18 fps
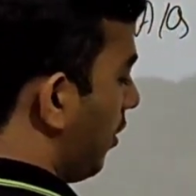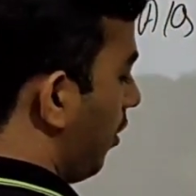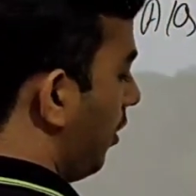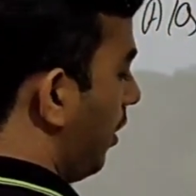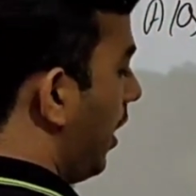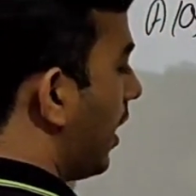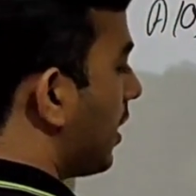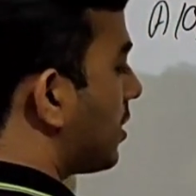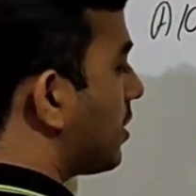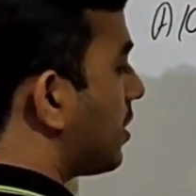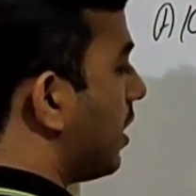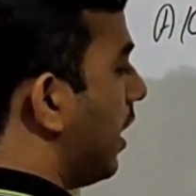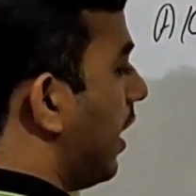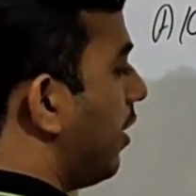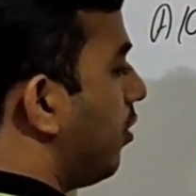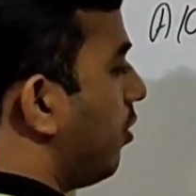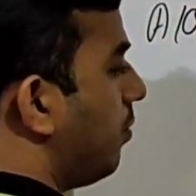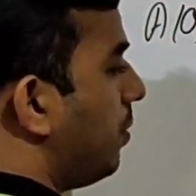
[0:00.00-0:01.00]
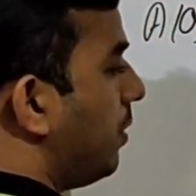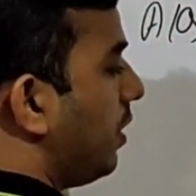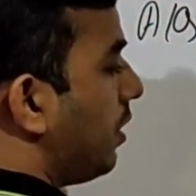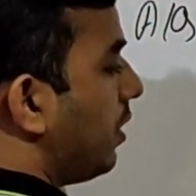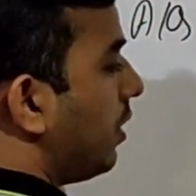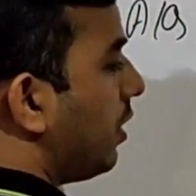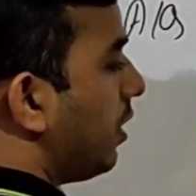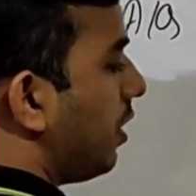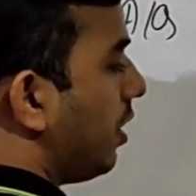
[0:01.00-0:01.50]
Our next line will
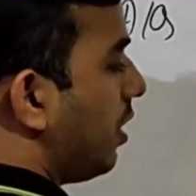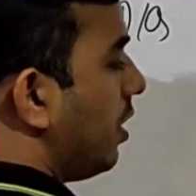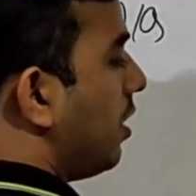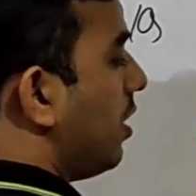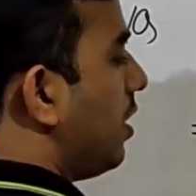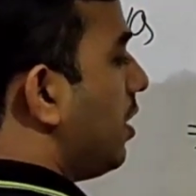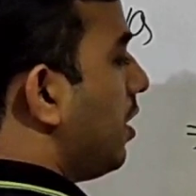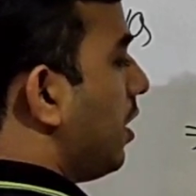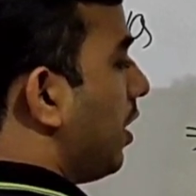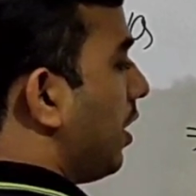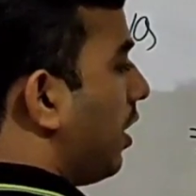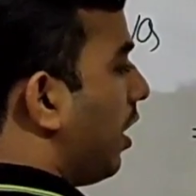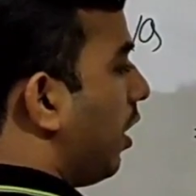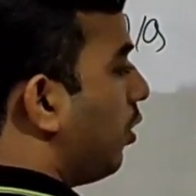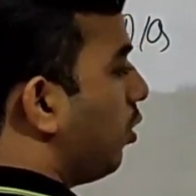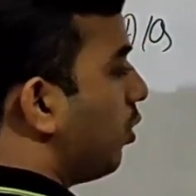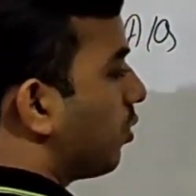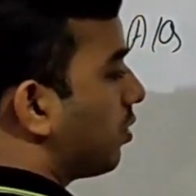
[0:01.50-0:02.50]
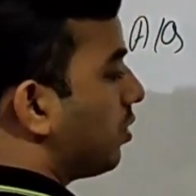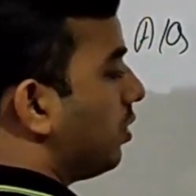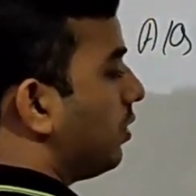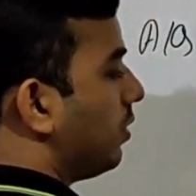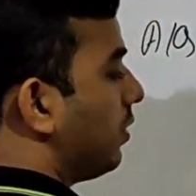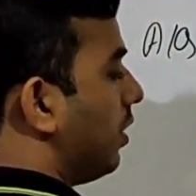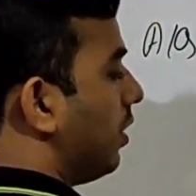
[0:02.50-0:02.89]
be, now look,